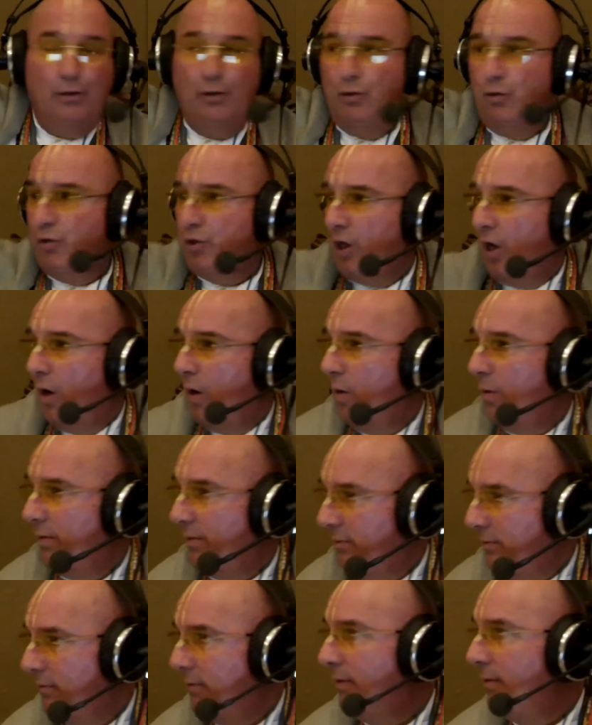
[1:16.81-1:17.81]
So,
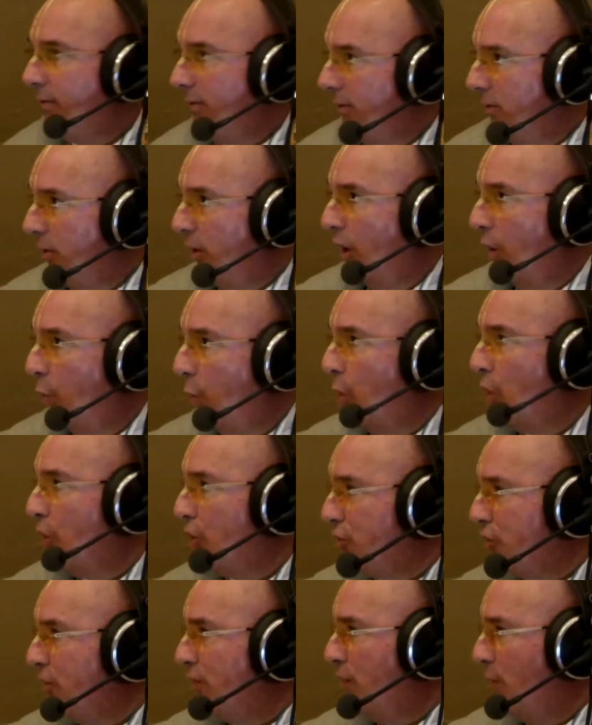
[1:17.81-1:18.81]
a
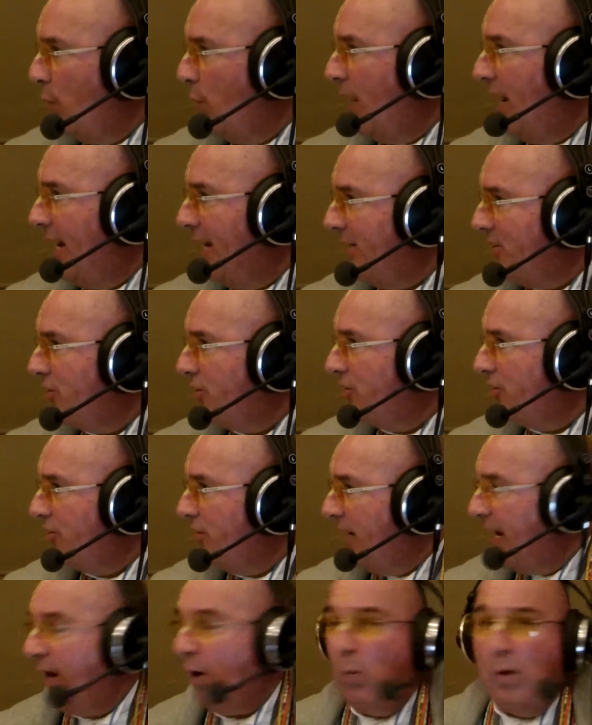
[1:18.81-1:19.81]
word to the wise,
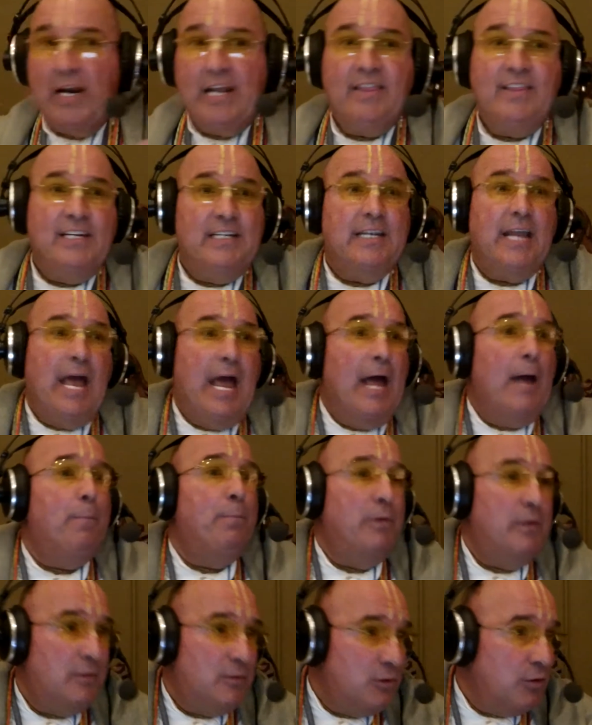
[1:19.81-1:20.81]
I don't want anything to
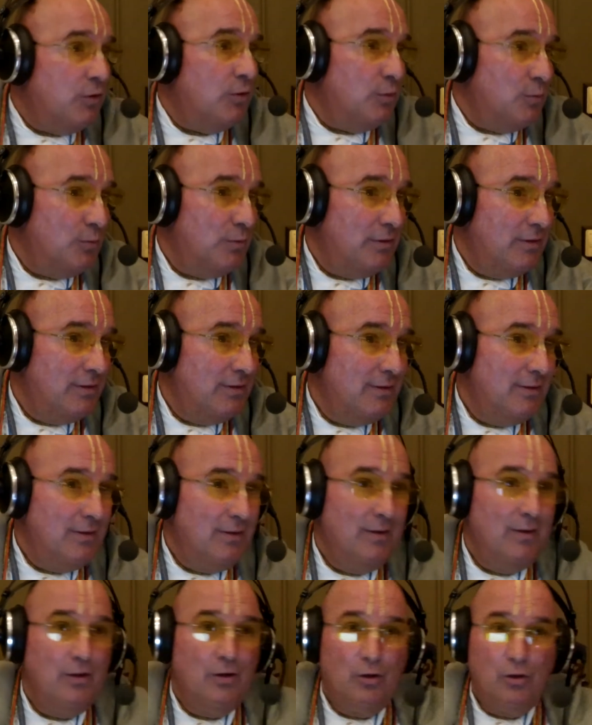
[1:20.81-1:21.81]
happen to you.
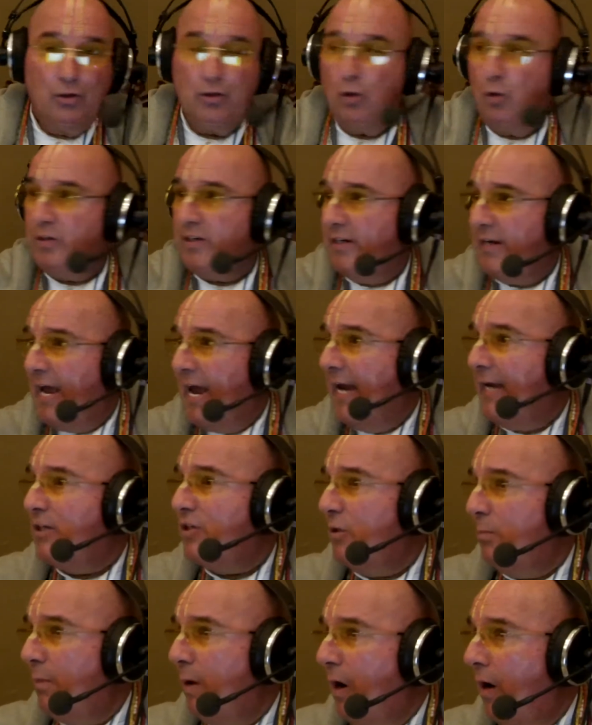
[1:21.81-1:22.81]
So tonight,
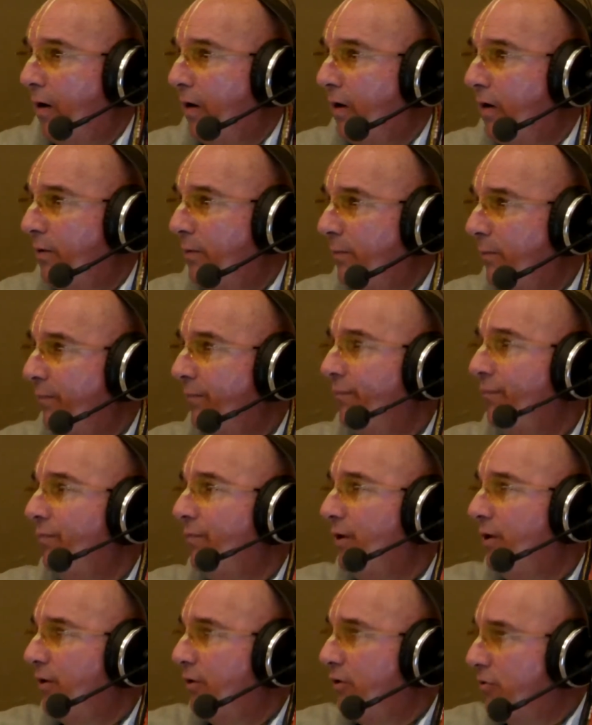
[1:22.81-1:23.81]
tomorrow,
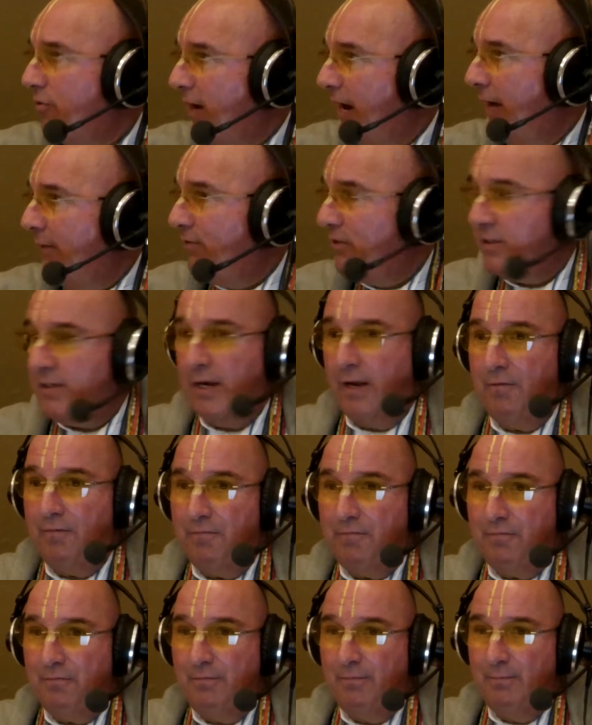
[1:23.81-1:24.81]
drive safe.
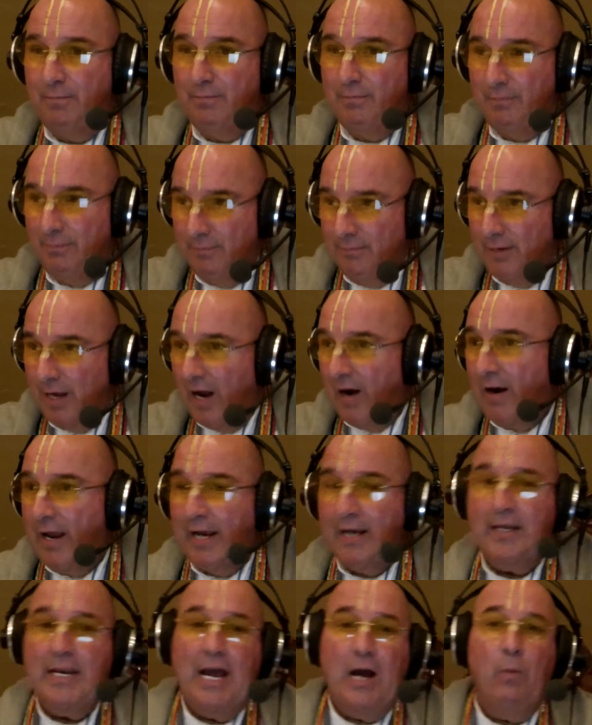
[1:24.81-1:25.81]
All
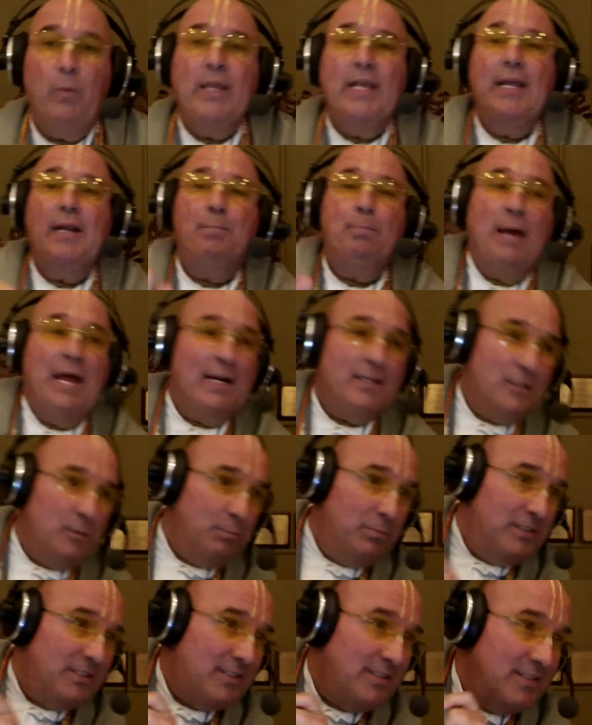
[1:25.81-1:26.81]
right, now we get back to
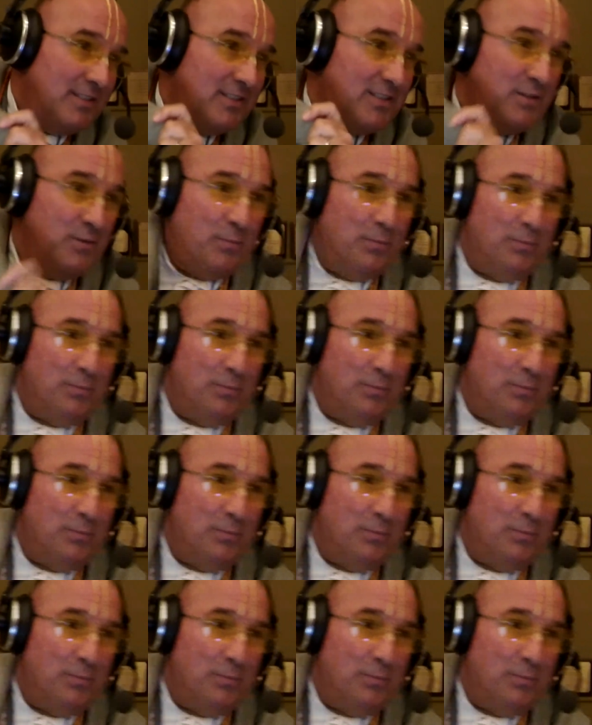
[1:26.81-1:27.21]
business.